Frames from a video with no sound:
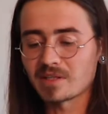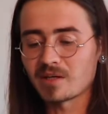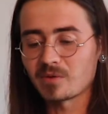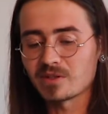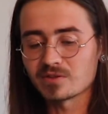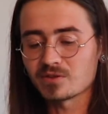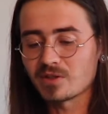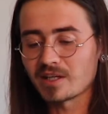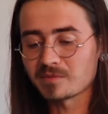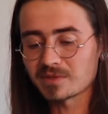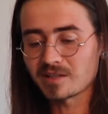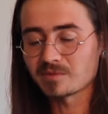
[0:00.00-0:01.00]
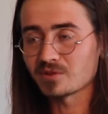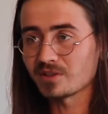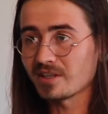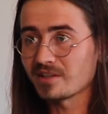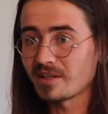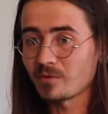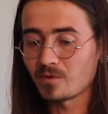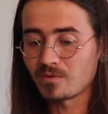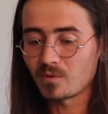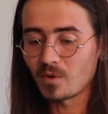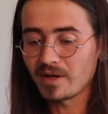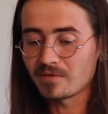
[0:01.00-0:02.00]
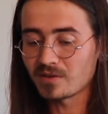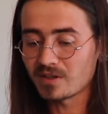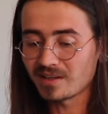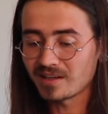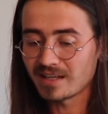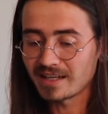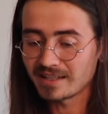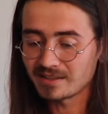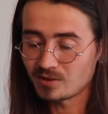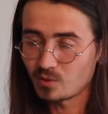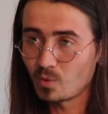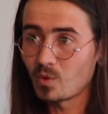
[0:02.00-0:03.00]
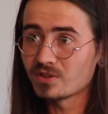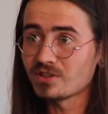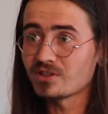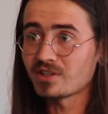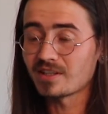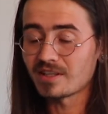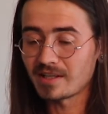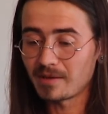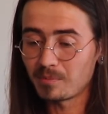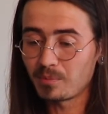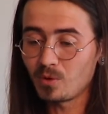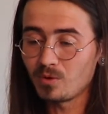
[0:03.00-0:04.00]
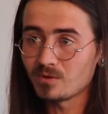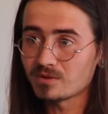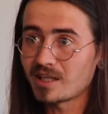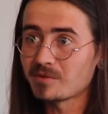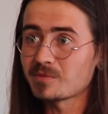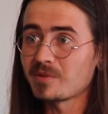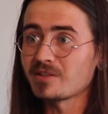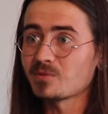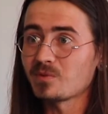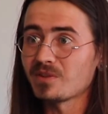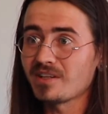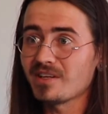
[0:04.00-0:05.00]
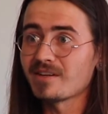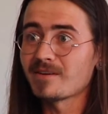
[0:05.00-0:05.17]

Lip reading: now when two atoms come together, they will forever collide towards each other, and they pull time space within.